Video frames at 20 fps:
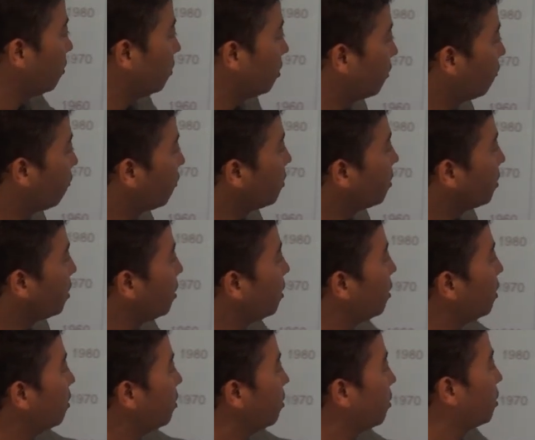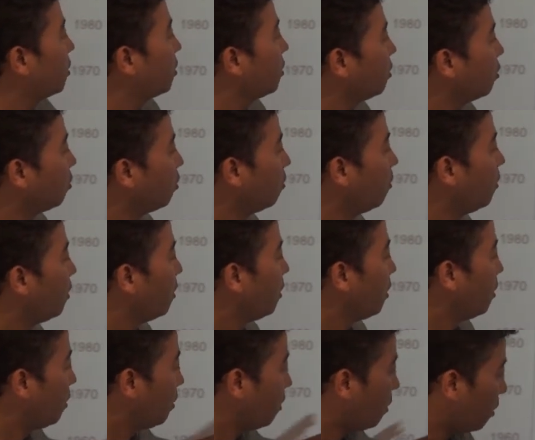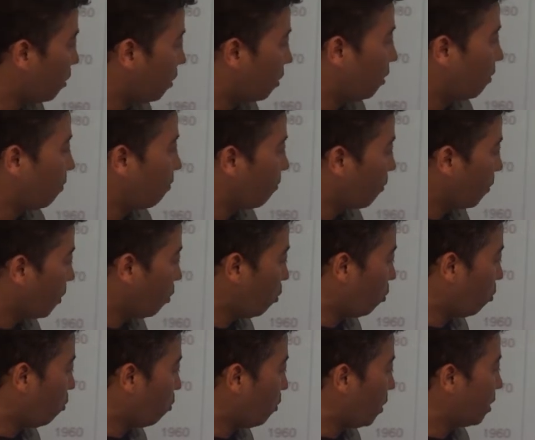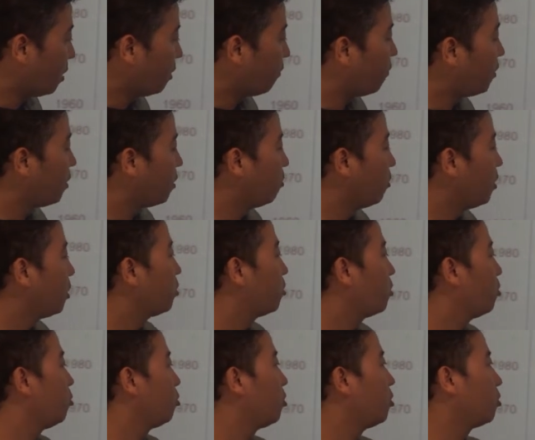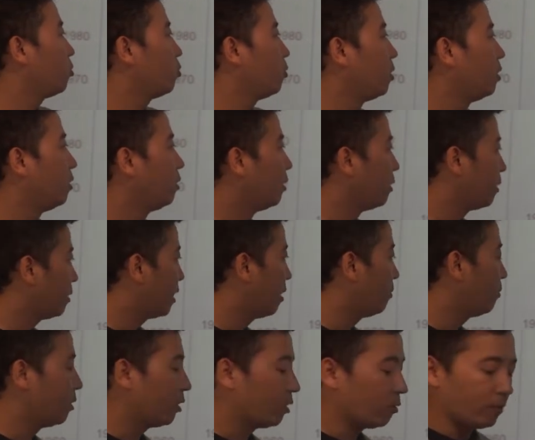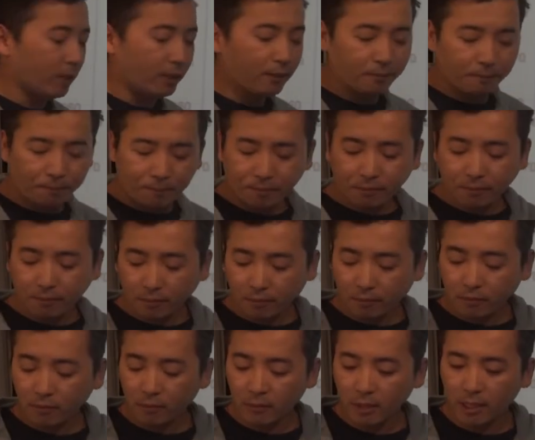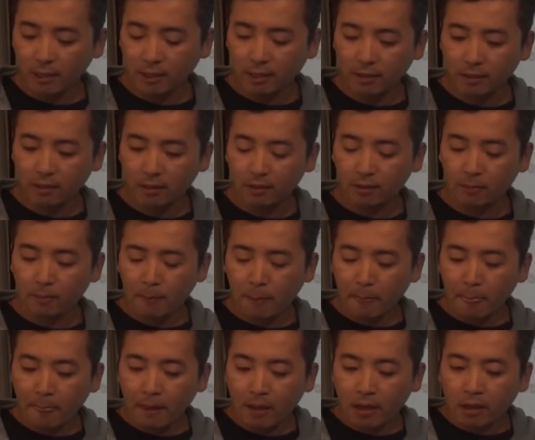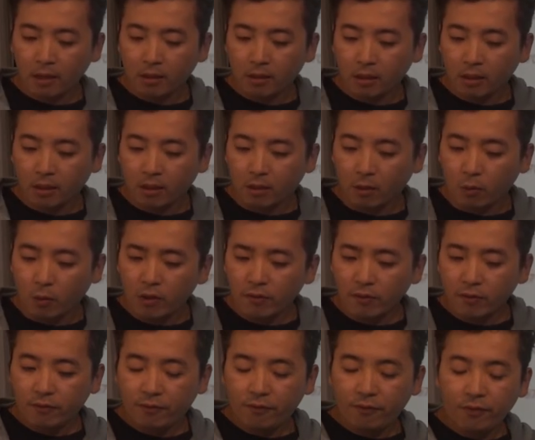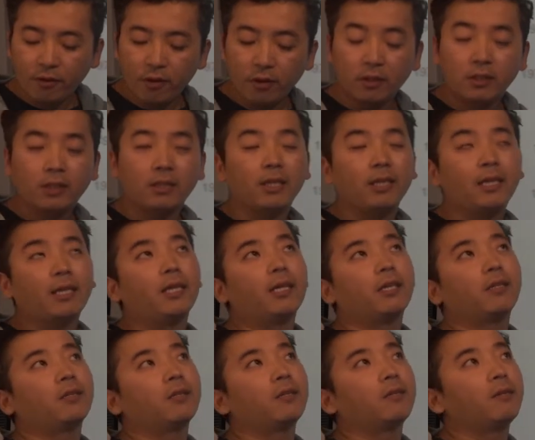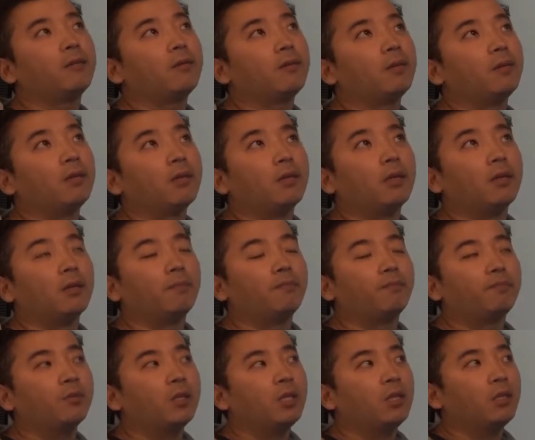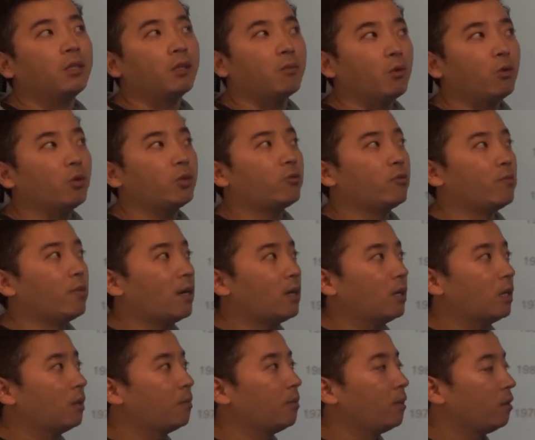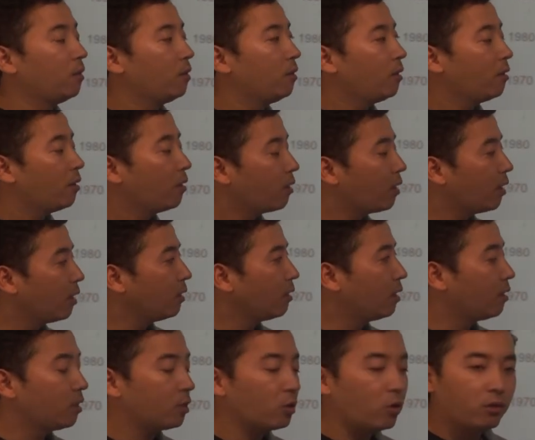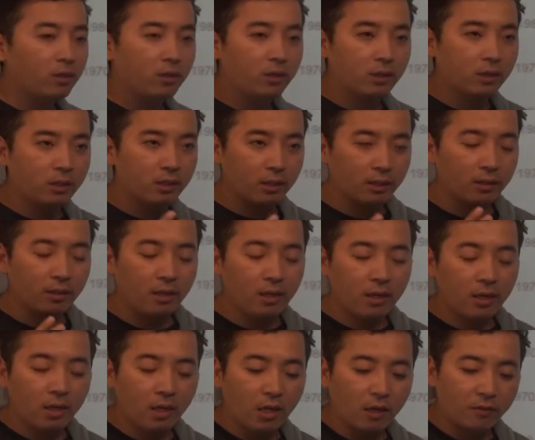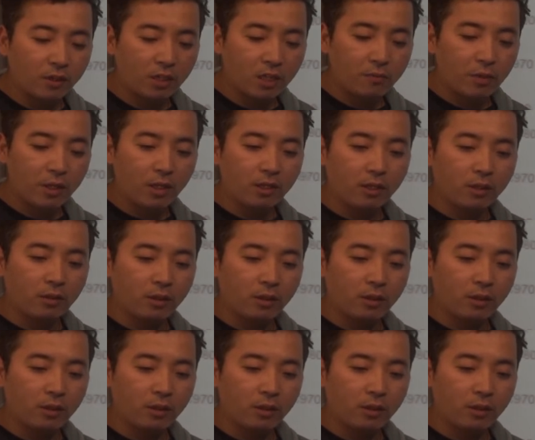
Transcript: the different years, you know, where different institutions were established, right? And one of the first and the most remarkable thing that His Holiness did after coming